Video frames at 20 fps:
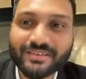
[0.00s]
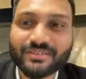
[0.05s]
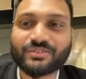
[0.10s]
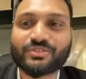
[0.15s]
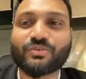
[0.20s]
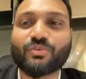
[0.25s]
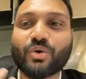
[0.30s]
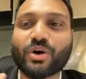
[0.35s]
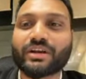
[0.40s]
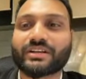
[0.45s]
So
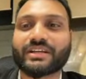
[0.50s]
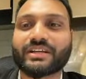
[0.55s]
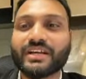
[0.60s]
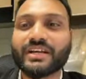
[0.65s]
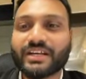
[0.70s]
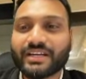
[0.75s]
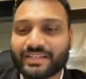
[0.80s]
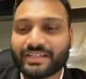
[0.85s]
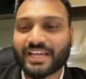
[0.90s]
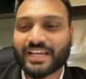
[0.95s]
what?
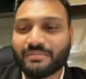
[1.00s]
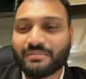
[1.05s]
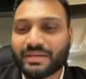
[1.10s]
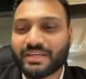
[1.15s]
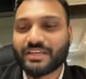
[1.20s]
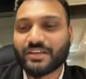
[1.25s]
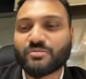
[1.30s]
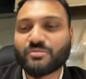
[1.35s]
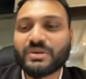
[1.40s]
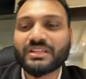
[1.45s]
Tell me,
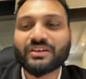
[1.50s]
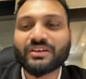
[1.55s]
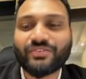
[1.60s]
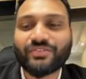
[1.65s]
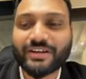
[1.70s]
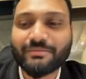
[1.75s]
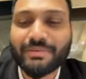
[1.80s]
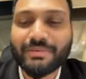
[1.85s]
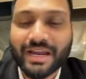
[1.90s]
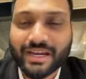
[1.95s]
give me the
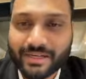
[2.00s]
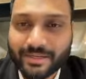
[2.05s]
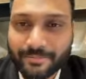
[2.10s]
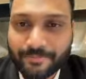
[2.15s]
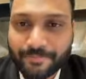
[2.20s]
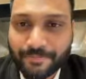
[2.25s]
feedback.